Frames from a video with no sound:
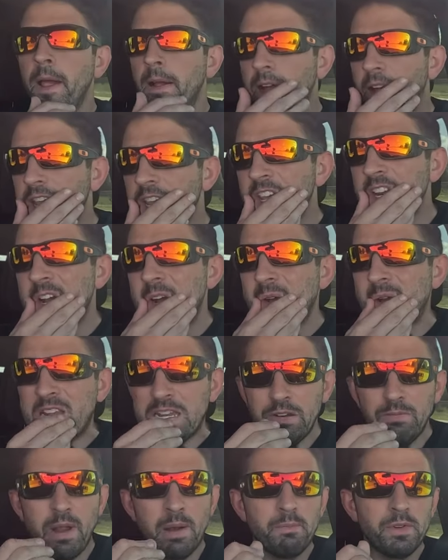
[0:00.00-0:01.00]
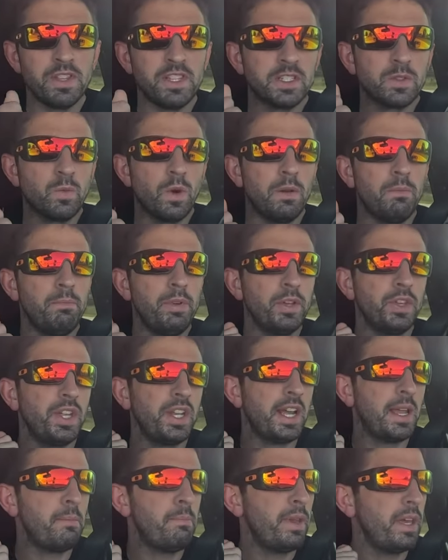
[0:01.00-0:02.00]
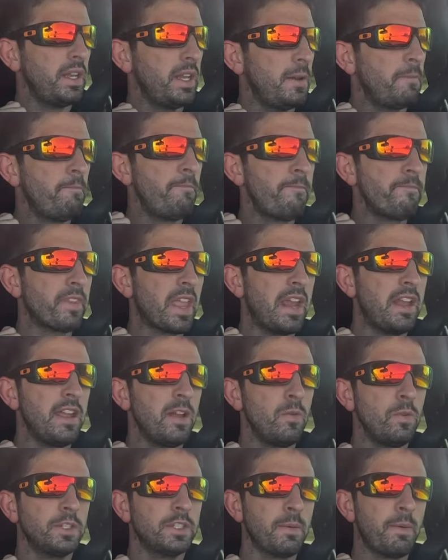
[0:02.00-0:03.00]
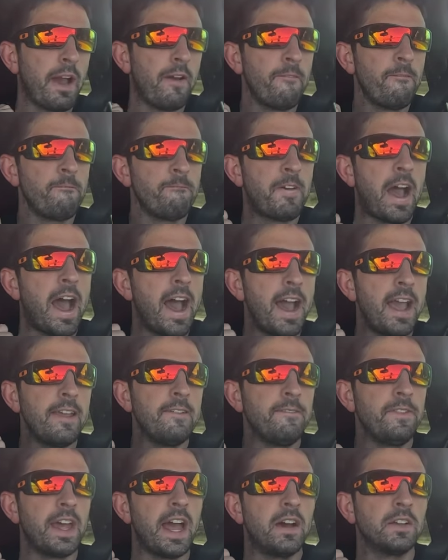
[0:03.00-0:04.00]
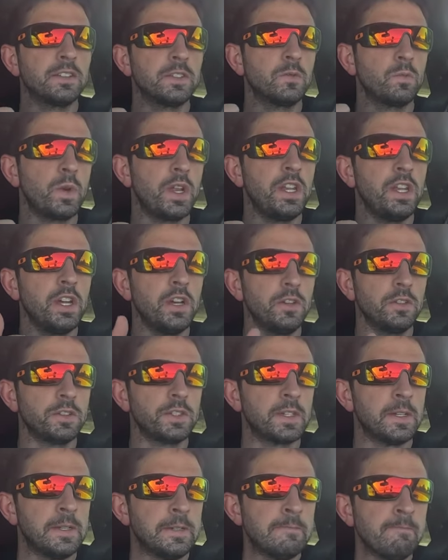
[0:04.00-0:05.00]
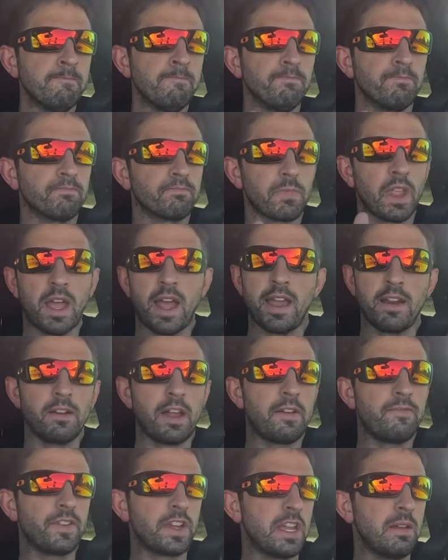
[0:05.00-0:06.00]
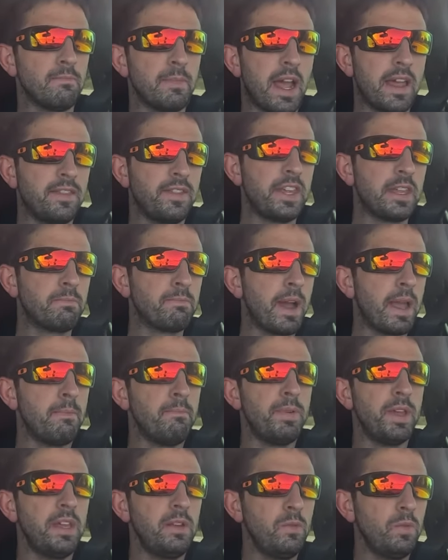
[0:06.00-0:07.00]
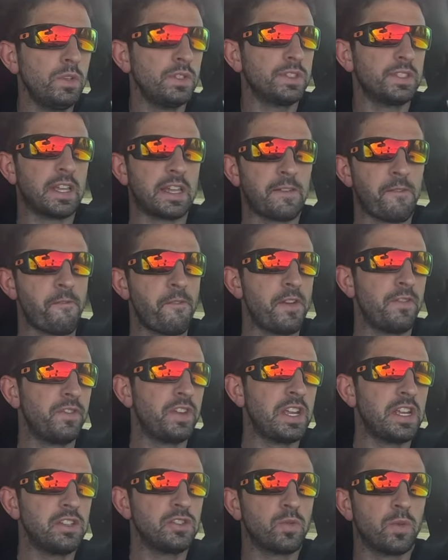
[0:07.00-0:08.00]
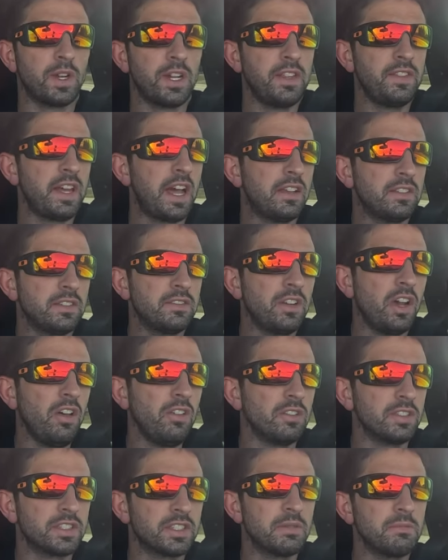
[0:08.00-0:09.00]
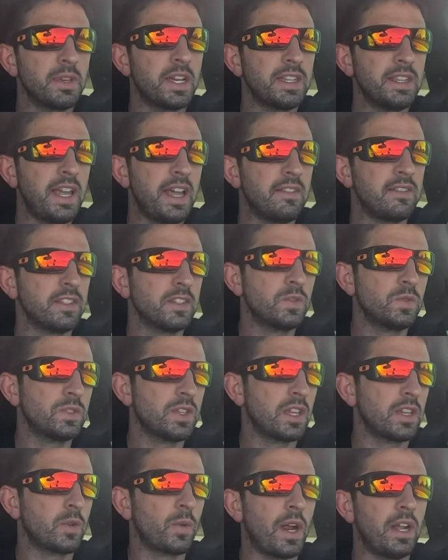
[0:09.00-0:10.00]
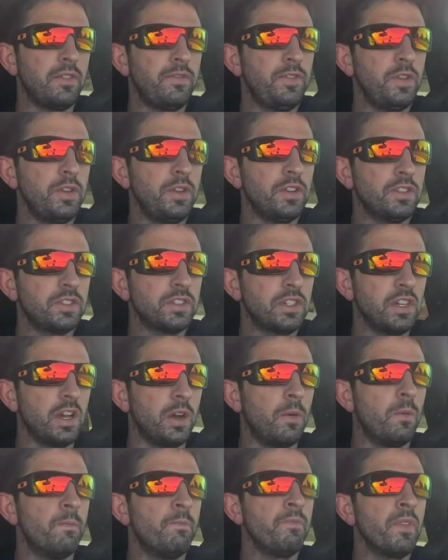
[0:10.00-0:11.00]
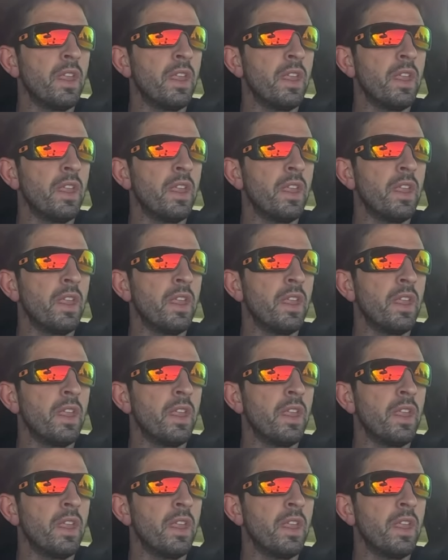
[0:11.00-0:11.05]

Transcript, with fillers: I can always remember this one building I bid in, and it was about 5,000 windows. I, I forget, I think my bid was like $15,000, $20,000, something like that. This was like quite a few years ago.